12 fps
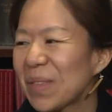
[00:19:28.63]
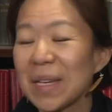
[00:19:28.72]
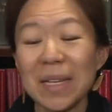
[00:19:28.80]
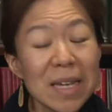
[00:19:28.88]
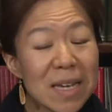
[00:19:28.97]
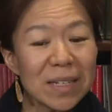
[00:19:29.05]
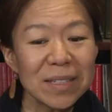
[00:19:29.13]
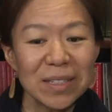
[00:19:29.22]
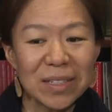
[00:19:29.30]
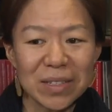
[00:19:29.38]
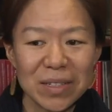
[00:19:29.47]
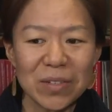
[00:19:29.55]
yeah. yeah
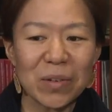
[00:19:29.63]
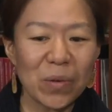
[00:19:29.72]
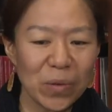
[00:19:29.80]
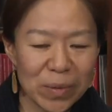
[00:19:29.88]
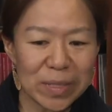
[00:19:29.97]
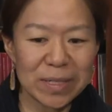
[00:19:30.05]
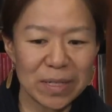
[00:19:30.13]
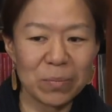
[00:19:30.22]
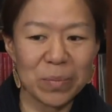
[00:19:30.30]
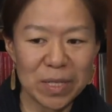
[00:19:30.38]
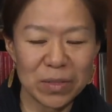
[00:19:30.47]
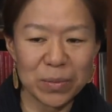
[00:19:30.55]
you know, always like a
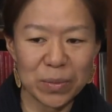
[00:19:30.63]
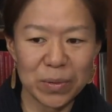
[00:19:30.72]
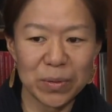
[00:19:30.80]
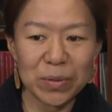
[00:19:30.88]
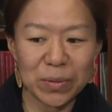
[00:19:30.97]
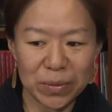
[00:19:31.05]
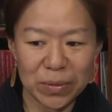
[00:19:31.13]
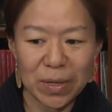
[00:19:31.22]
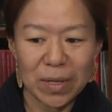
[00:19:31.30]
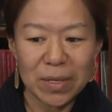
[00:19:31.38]
peaceful, you know.